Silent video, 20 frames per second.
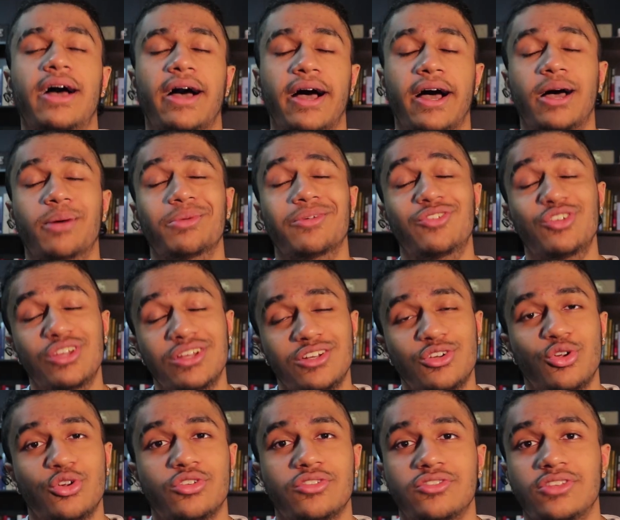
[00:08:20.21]
Um, if you did
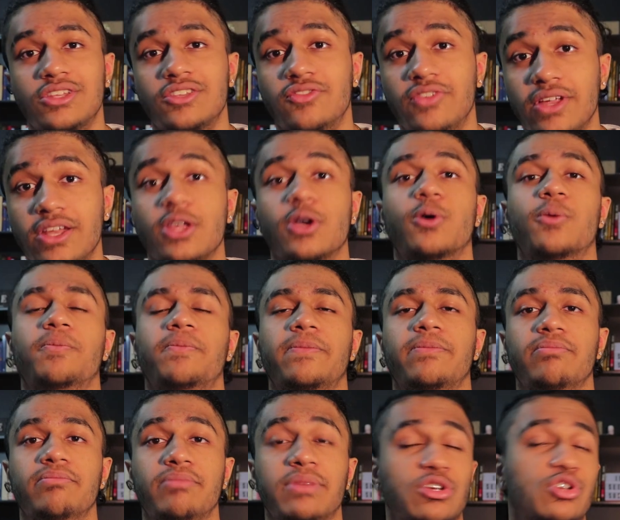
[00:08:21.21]
enjoy this video,
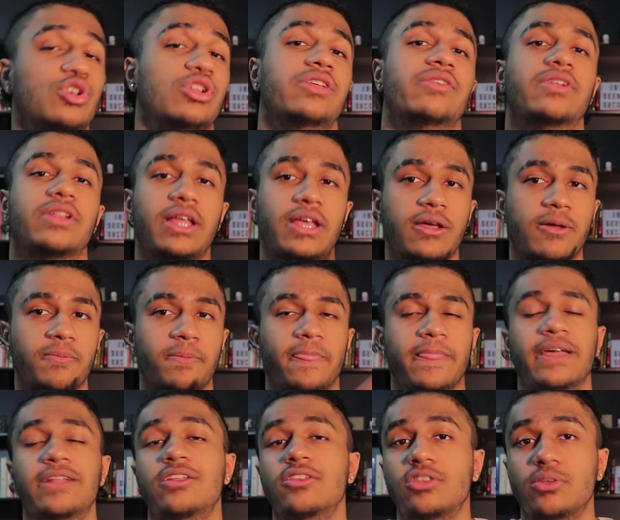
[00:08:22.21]
make sure you leave a like,
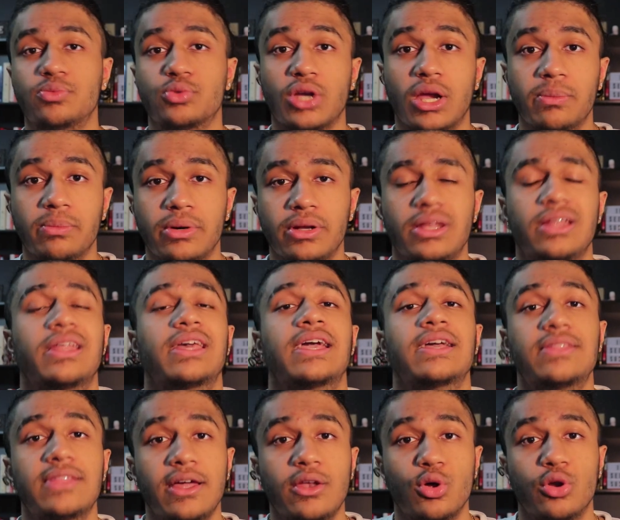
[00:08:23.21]
hit the subscribe button, and
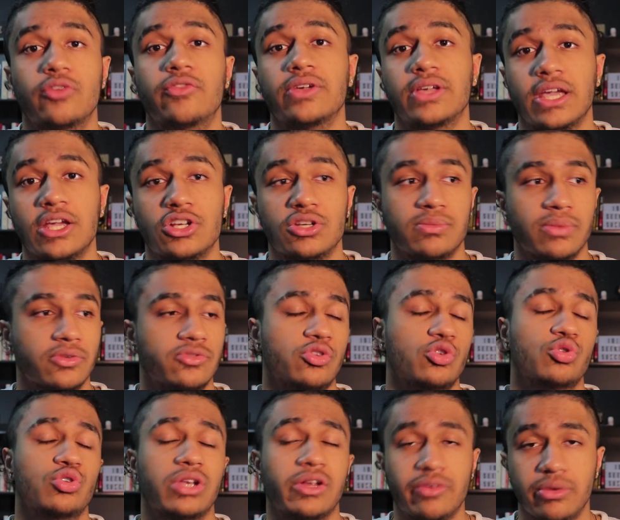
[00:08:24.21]
hit that notification bell so
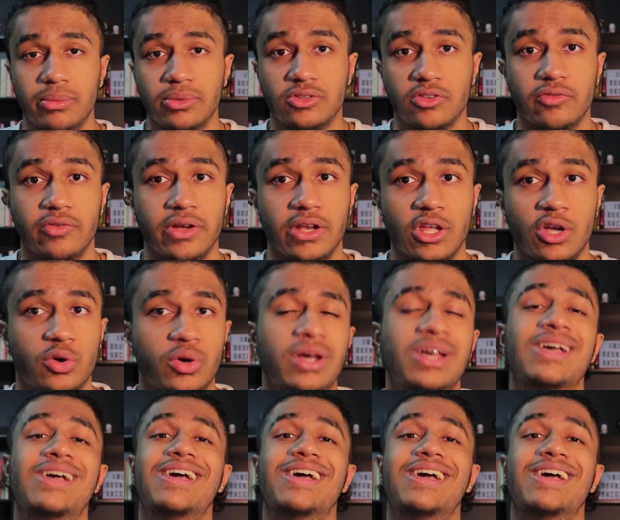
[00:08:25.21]
you never miss a video.